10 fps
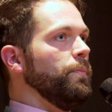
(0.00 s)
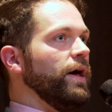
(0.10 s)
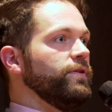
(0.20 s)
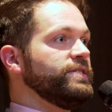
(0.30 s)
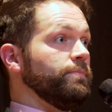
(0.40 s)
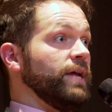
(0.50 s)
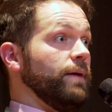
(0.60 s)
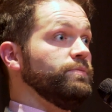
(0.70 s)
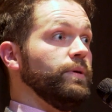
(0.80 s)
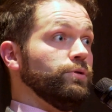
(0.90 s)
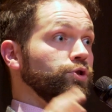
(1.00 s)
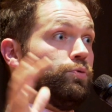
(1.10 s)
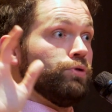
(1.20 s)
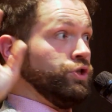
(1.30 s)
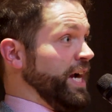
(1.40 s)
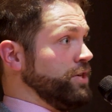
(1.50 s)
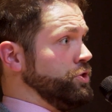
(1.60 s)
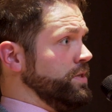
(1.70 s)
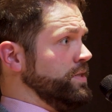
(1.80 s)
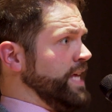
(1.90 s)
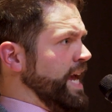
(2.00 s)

But sometimes people do projections.